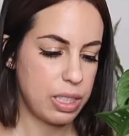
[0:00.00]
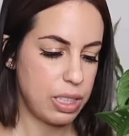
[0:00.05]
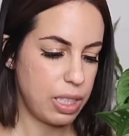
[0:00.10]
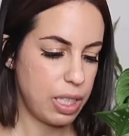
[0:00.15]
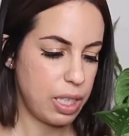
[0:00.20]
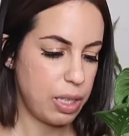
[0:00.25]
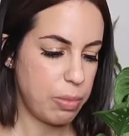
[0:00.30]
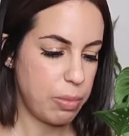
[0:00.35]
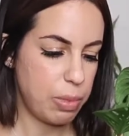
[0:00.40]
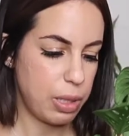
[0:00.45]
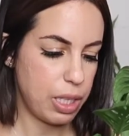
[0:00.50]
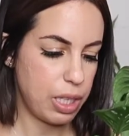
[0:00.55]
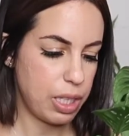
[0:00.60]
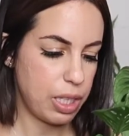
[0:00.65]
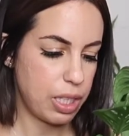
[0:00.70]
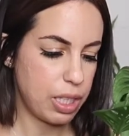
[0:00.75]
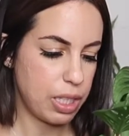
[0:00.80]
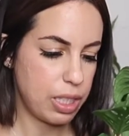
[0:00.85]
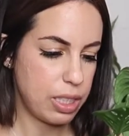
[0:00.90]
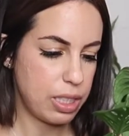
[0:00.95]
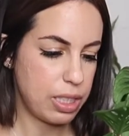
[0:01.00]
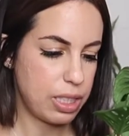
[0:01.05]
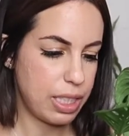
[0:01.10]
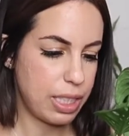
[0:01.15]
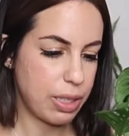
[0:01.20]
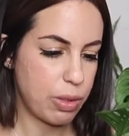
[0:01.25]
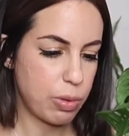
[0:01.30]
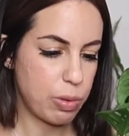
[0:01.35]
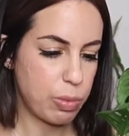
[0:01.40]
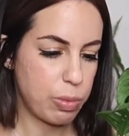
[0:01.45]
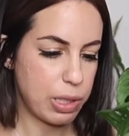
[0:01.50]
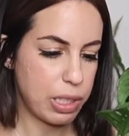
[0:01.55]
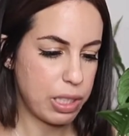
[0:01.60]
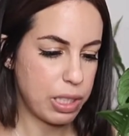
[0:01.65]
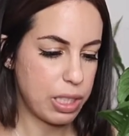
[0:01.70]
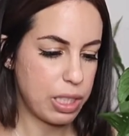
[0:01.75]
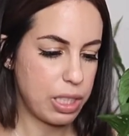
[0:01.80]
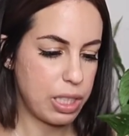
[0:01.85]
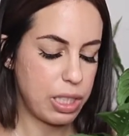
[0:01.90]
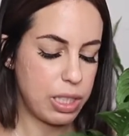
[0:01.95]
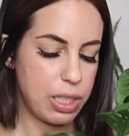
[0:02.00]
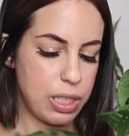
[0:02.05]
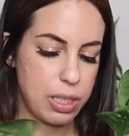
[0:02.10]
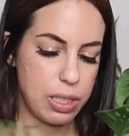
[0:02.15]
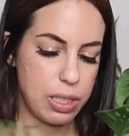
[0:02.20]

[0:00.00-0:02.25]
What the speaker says: in being down potted.